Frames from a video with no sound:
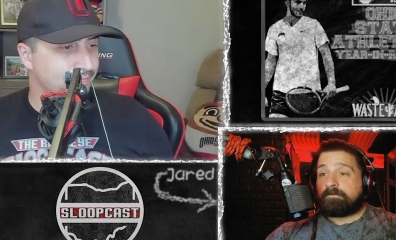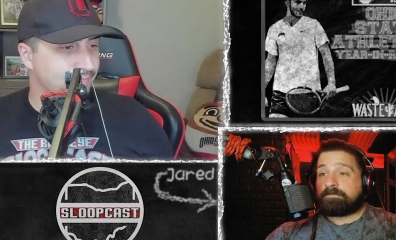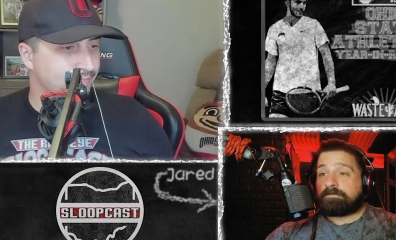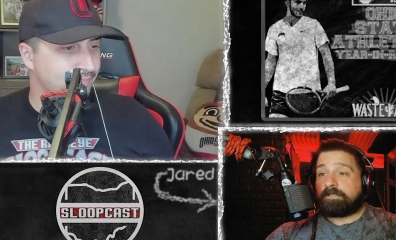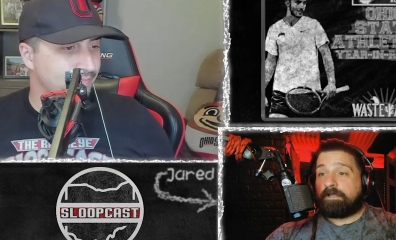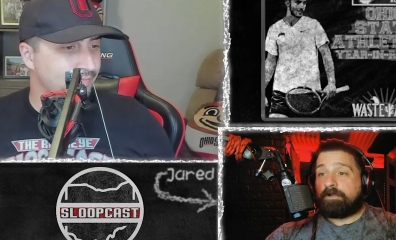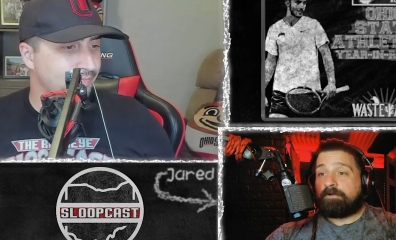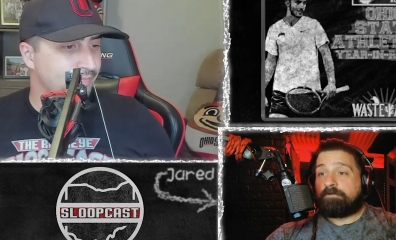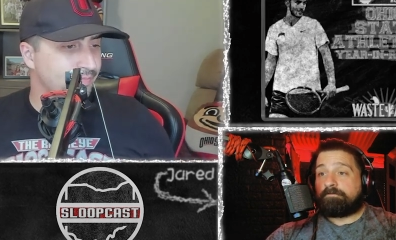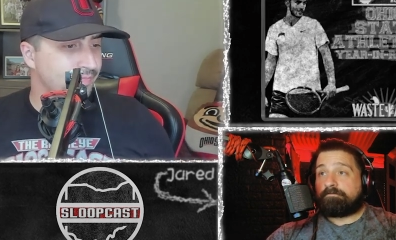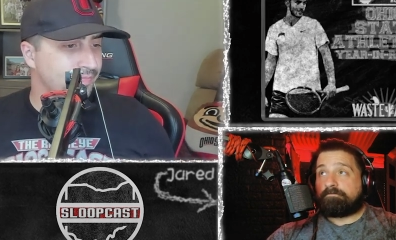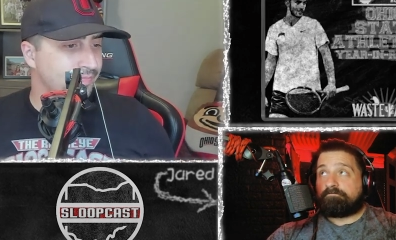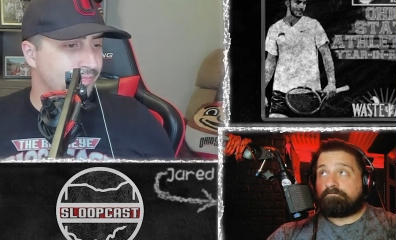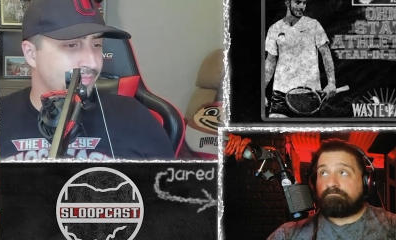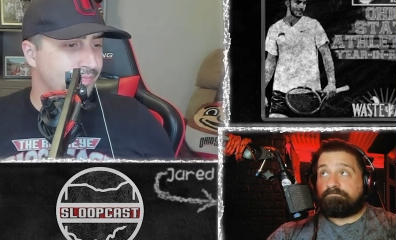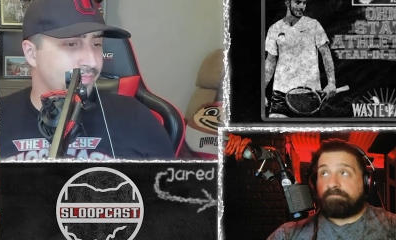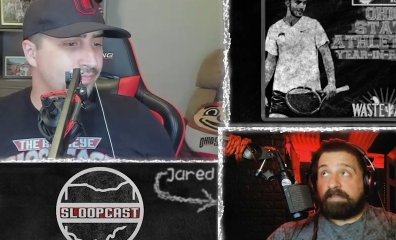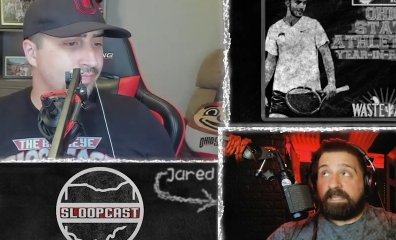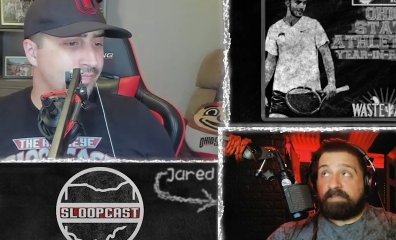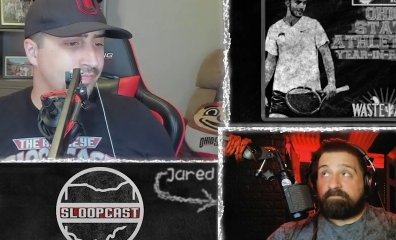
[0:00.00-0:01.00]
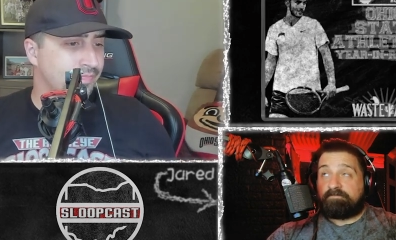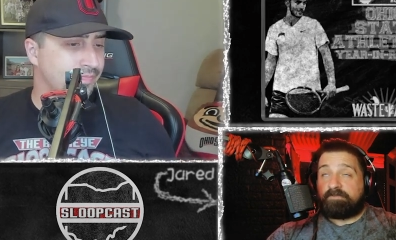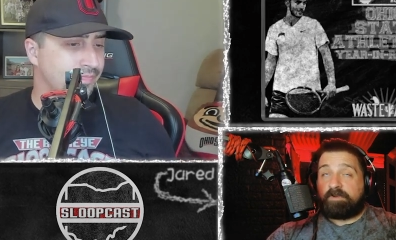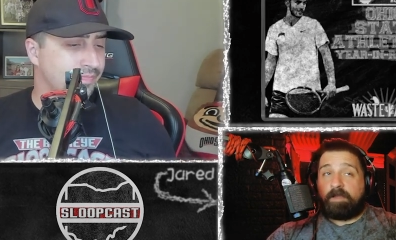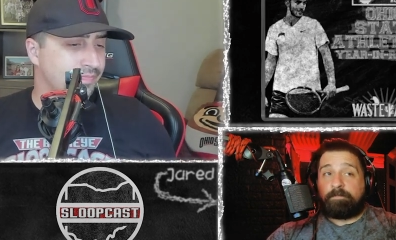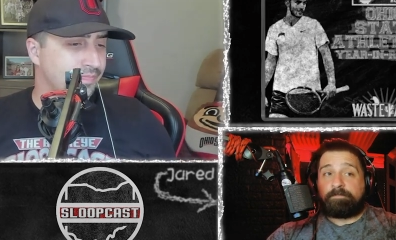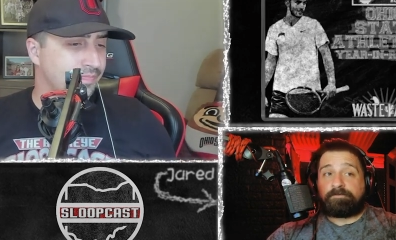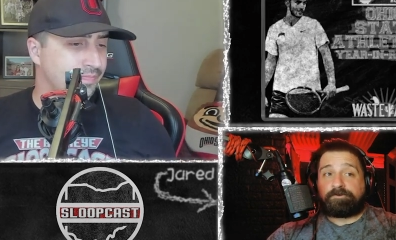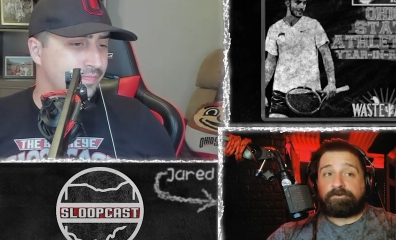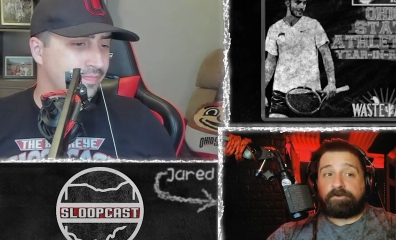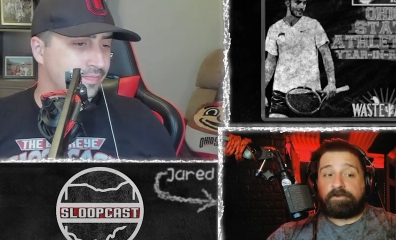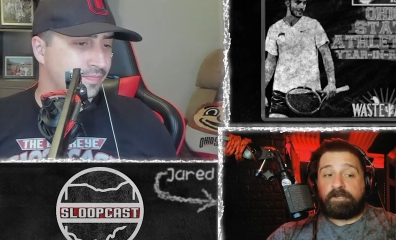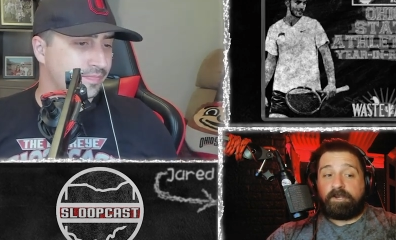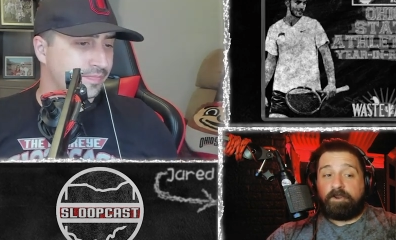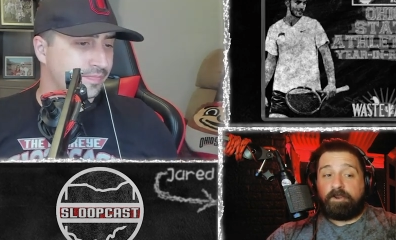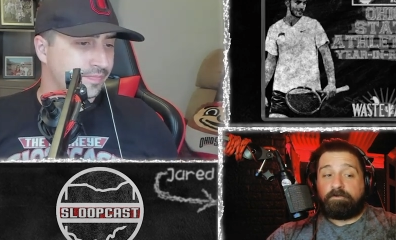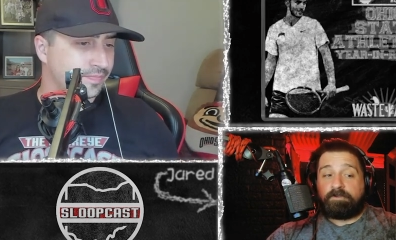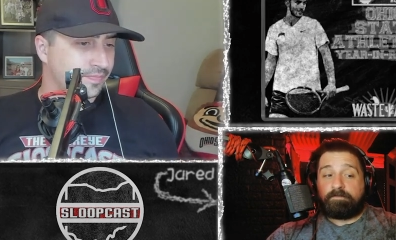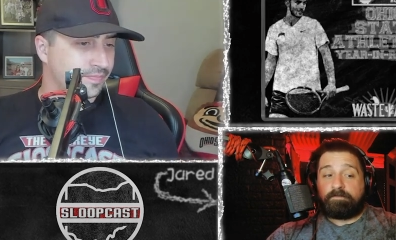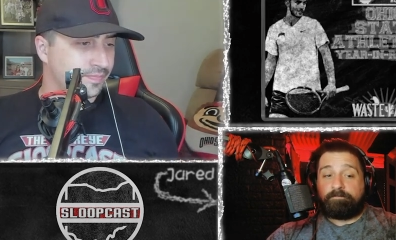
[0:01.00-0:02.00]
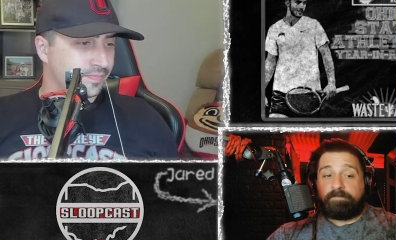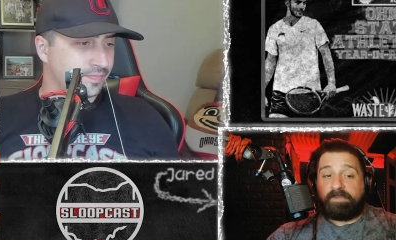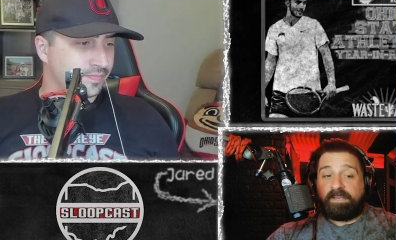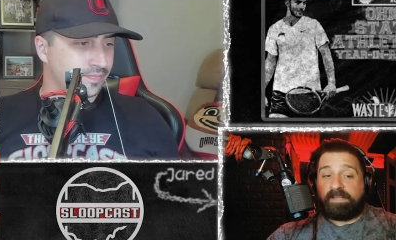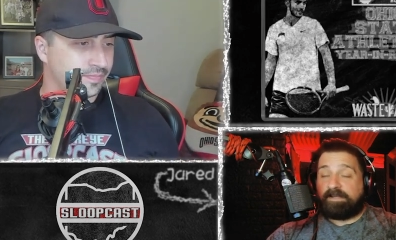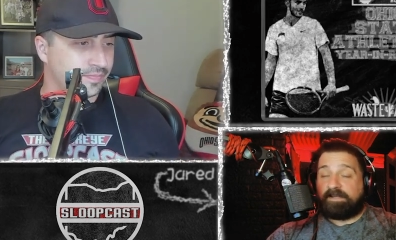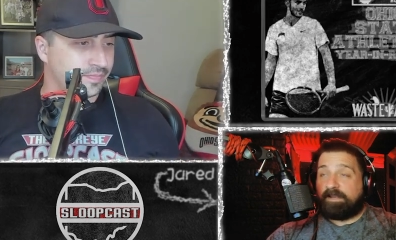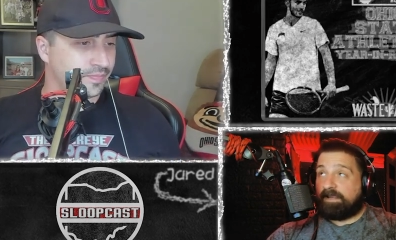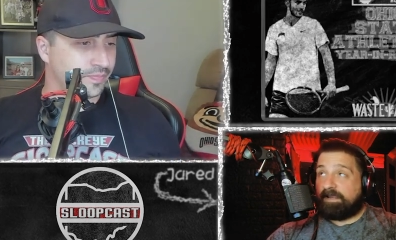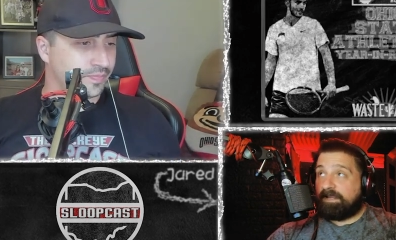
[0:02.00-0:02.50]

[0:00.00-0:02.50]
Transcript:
Speaker 1: So they have an opportunity to go compete